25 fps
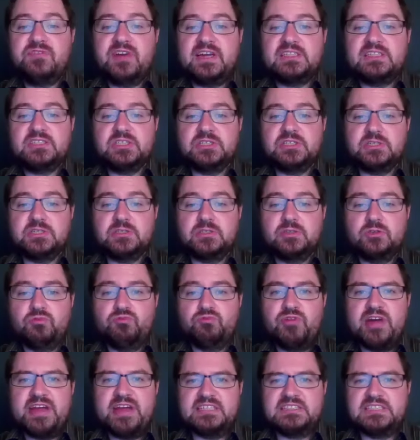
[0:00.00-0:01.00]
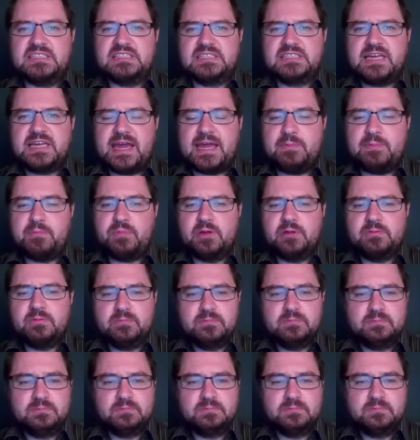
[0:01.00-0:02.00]
to face her, red as his cape.
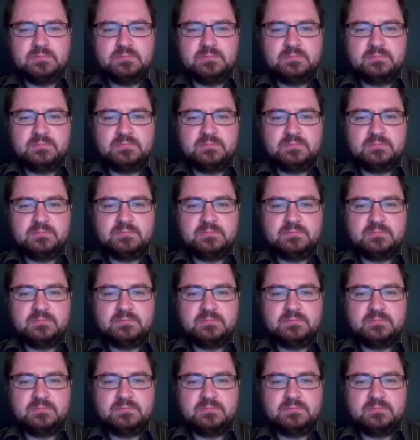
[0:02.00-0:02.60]
I'm